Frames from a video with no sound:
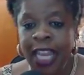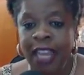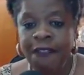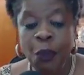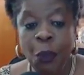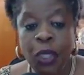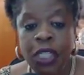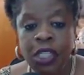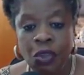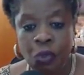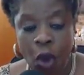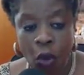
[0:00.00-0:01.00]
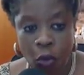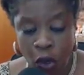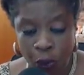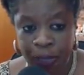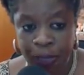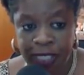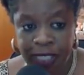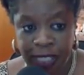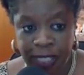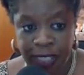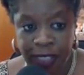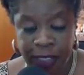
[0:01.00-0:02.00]
If you wanted to grow your
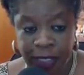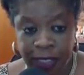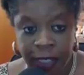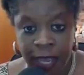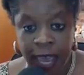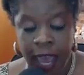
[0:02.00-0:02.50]
business,